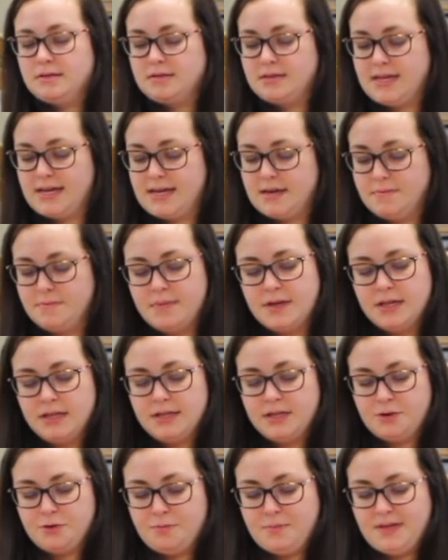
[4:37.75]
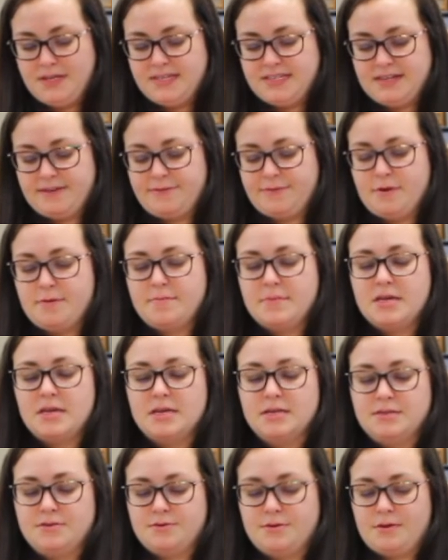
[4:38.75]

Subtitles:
They can be a little bit different because